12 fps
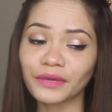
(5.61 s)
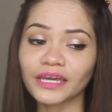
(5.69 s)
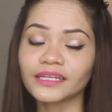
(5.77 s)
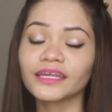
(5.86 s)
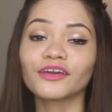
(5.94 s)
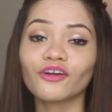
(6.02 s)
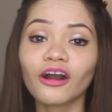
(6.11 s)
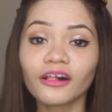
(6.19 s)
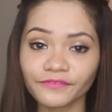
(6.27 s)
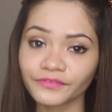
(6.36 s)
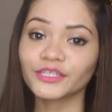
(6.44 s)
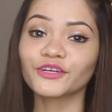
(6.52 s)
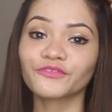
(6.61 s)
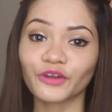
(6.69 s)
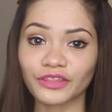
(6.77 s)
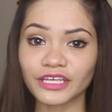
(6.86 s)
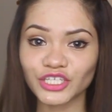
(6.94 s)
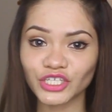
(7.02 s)
made a haul video
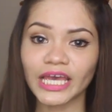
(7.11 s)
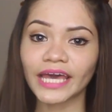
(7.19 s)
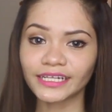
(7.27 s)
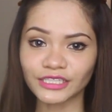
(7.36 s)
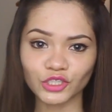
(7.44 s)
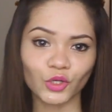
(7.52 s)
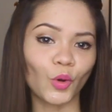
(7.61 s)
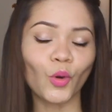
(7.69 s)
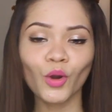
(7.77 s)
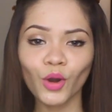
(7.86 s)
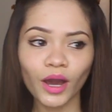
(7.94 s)
for this channel, so